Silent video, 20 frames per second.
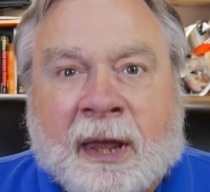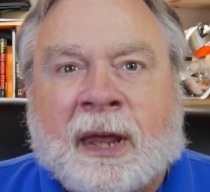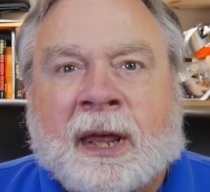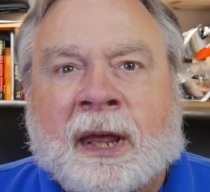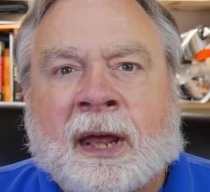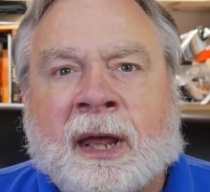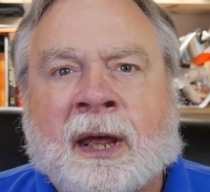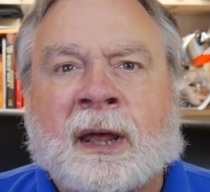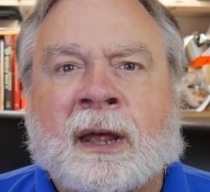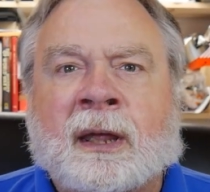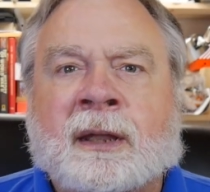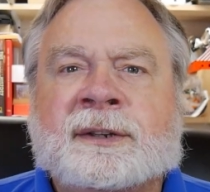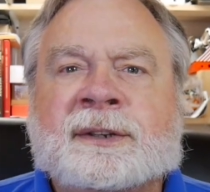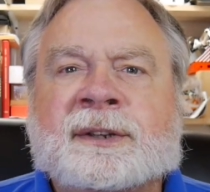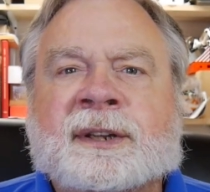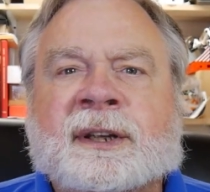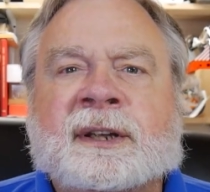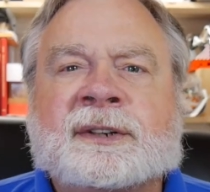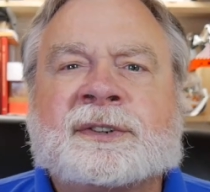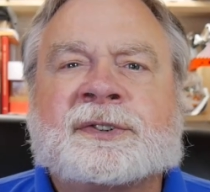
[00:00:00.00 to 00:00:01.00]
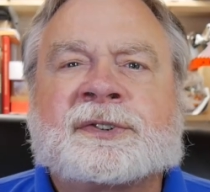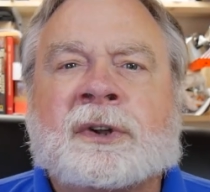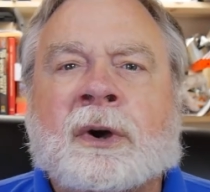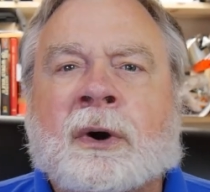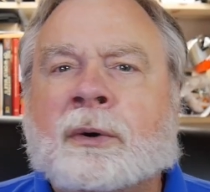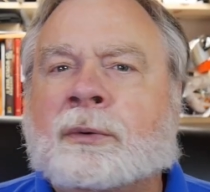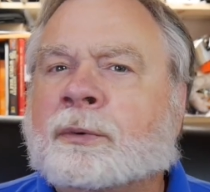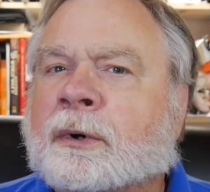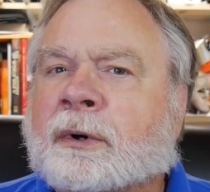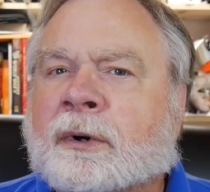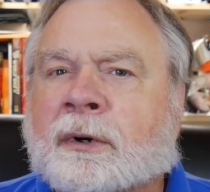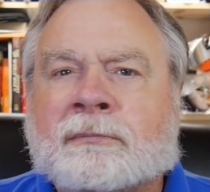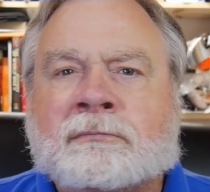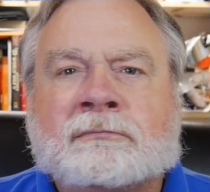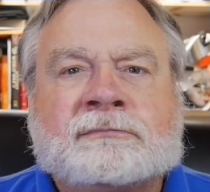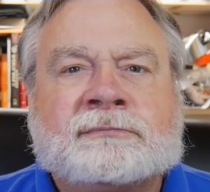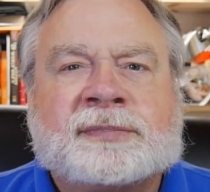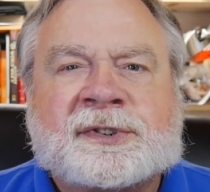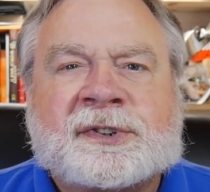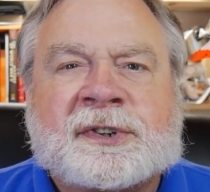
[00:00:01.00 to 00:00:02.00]
And uh, so we're
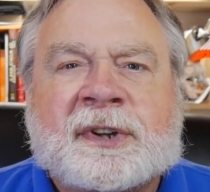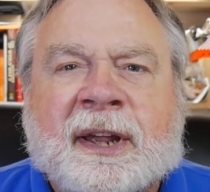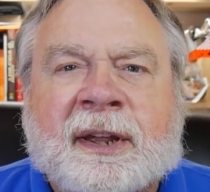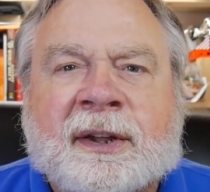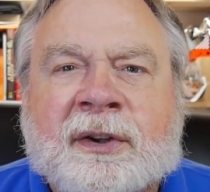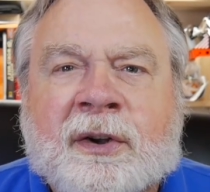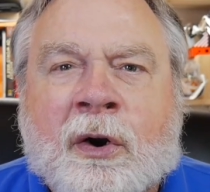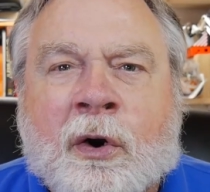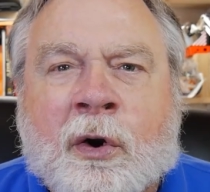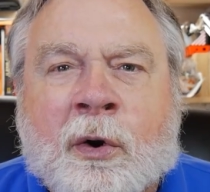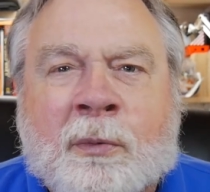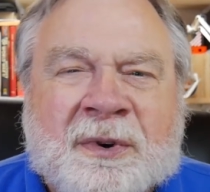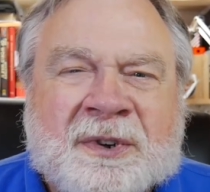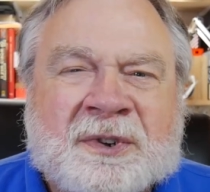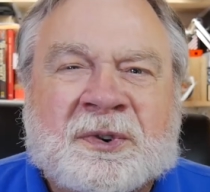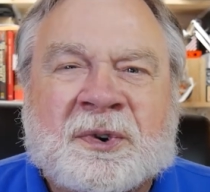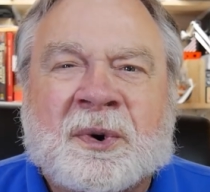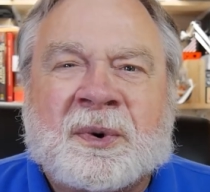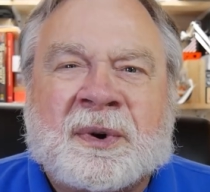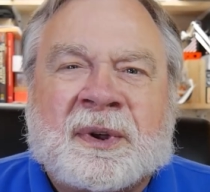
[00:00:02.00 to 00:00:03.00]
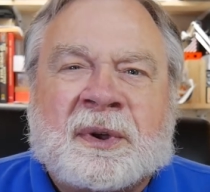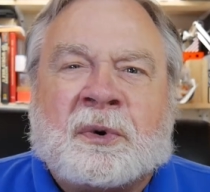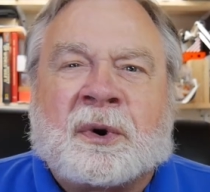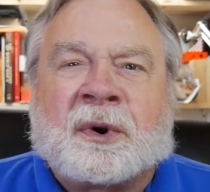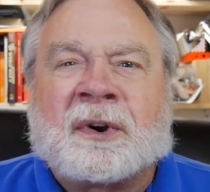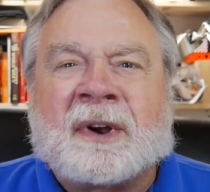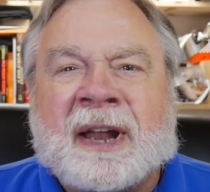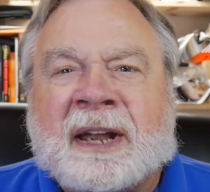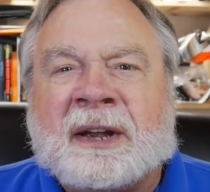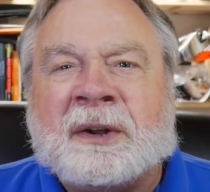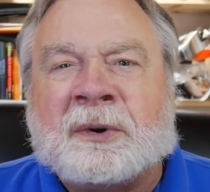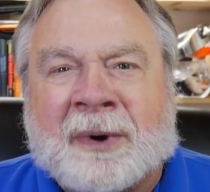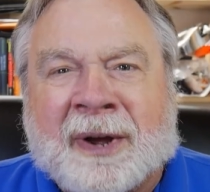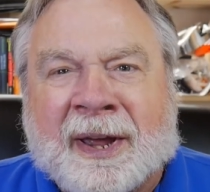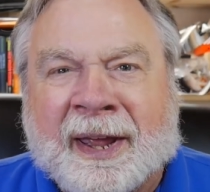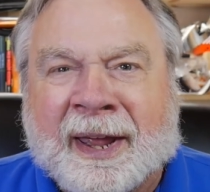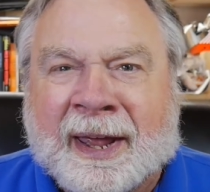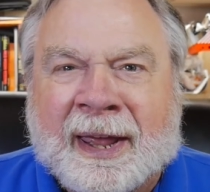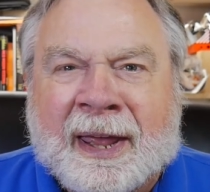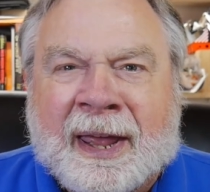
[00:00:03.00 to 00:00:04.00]
sticking to home, which we were
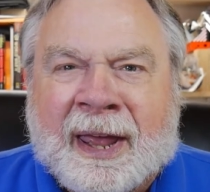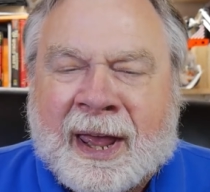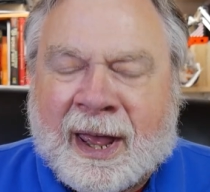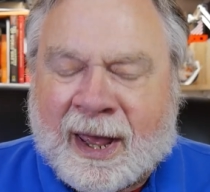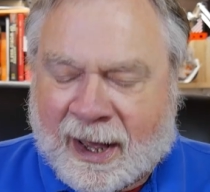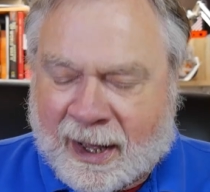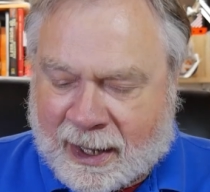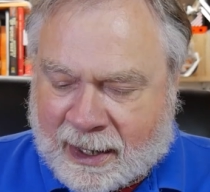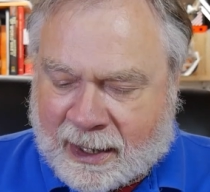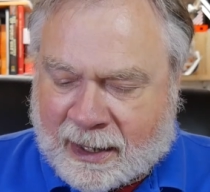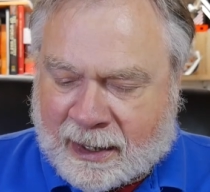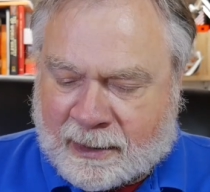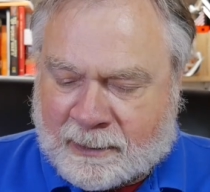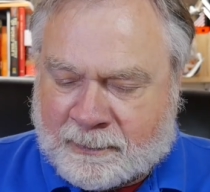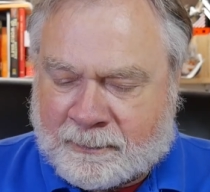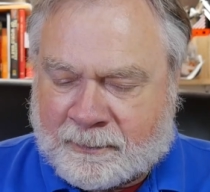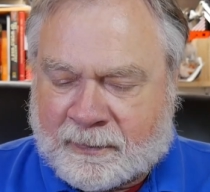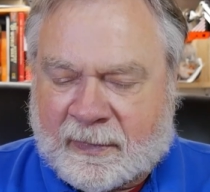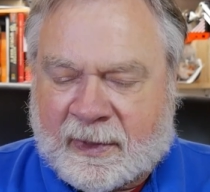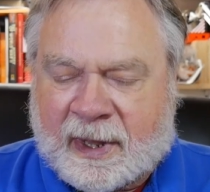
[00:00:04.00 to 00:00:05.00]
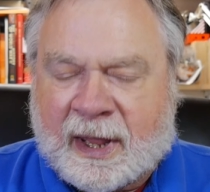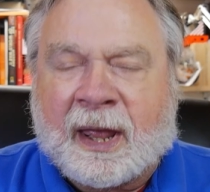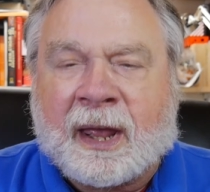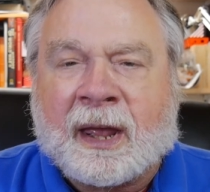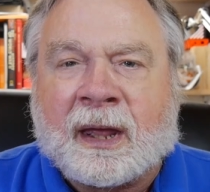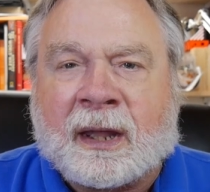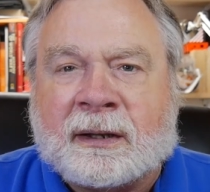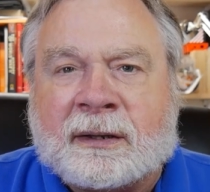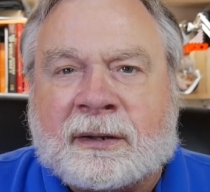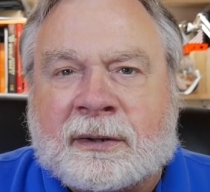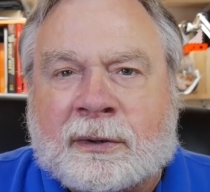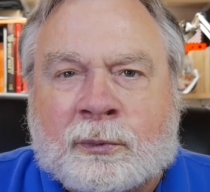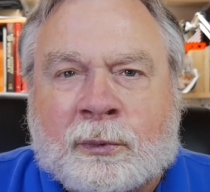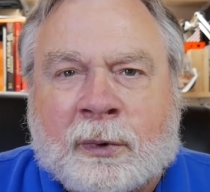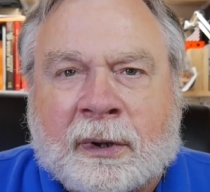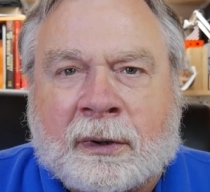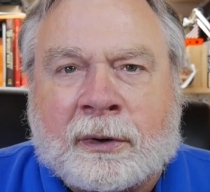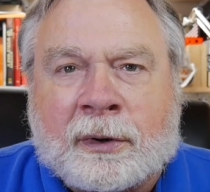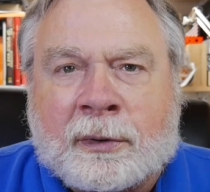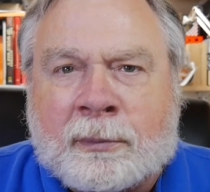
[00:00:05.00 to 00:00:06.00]
anyway. Um, and
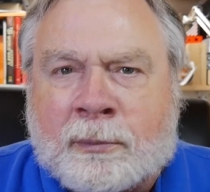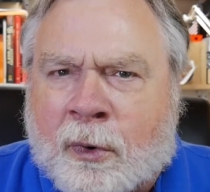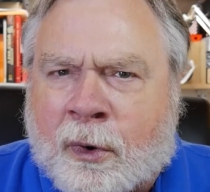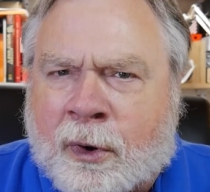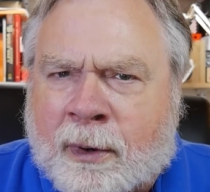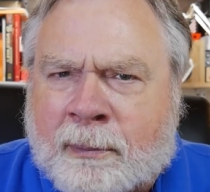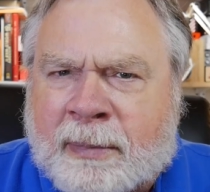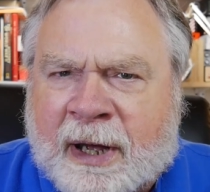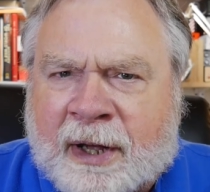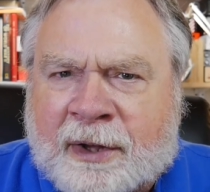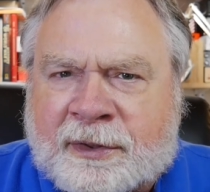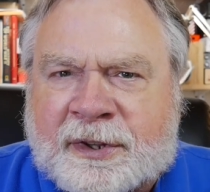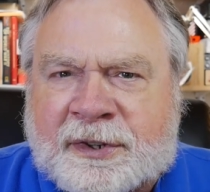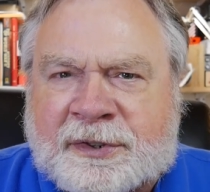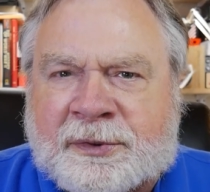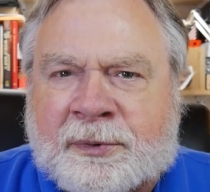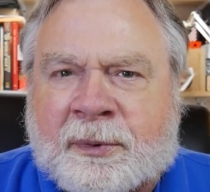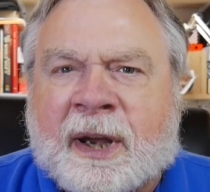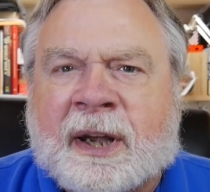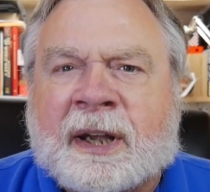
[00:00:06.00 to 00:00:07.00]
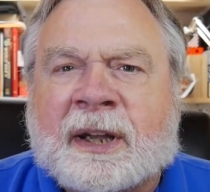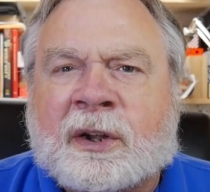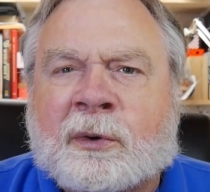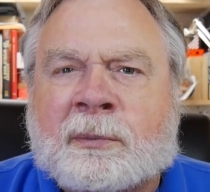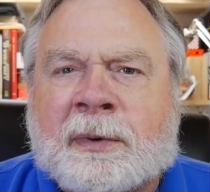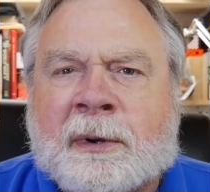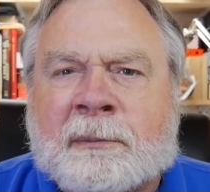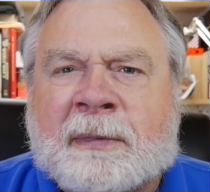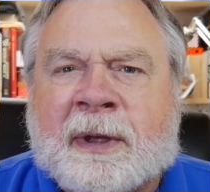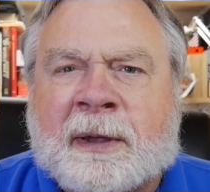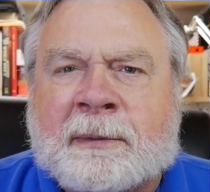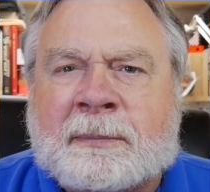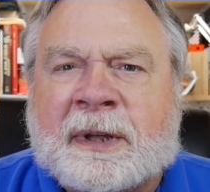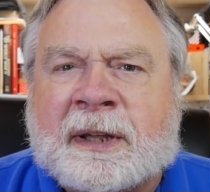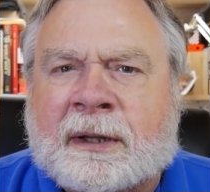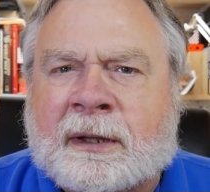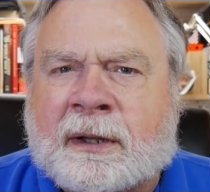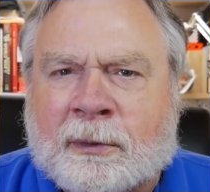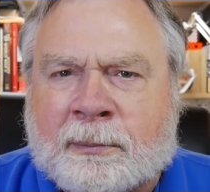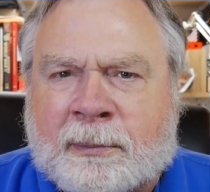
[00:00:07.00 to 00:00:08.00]
we'll learn more about this radio, but
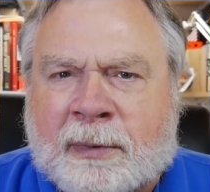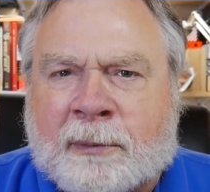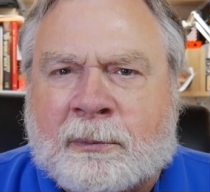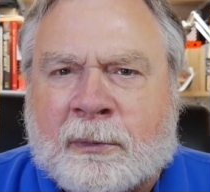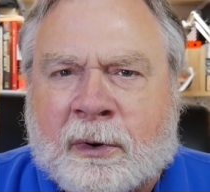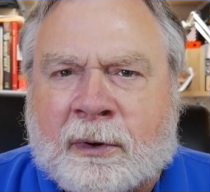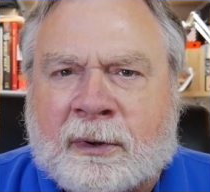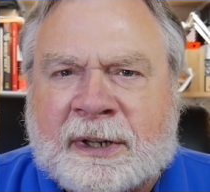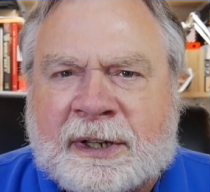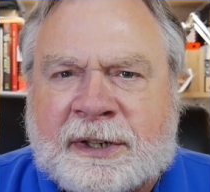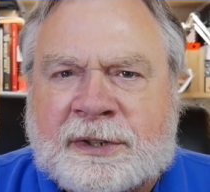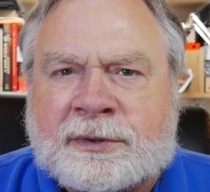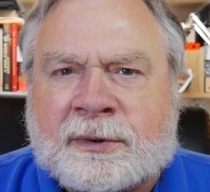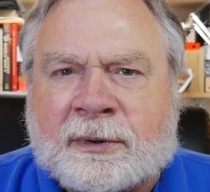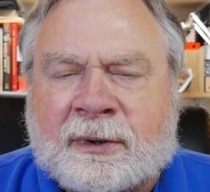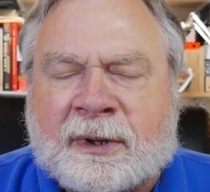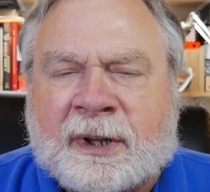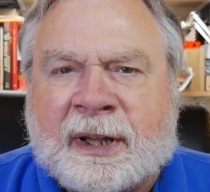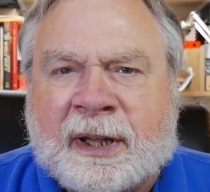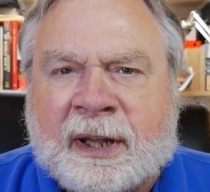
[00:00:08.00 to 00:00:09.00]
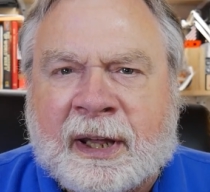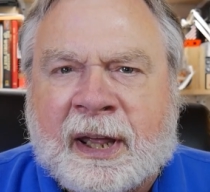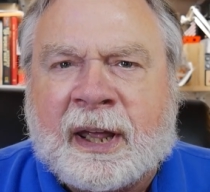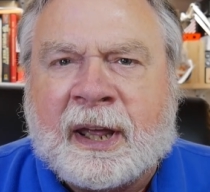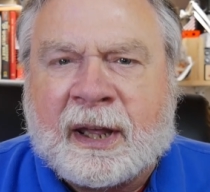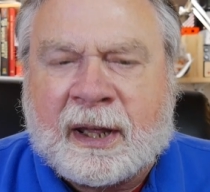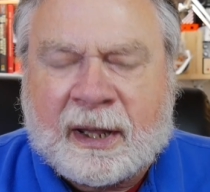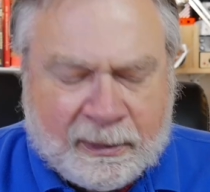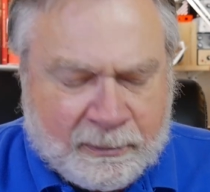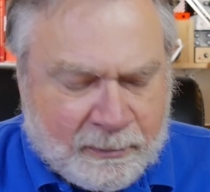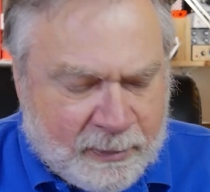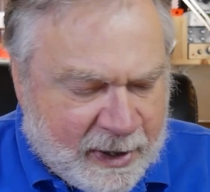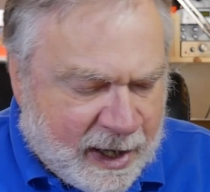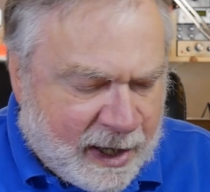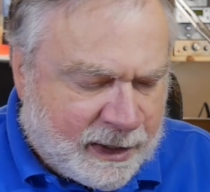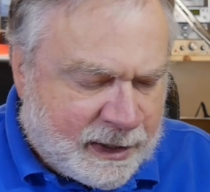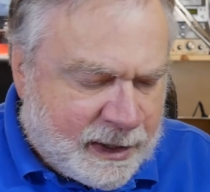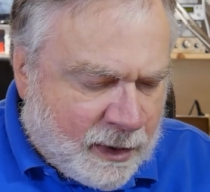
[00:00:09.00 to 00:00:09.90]
maybe a little bit more leisurely impact.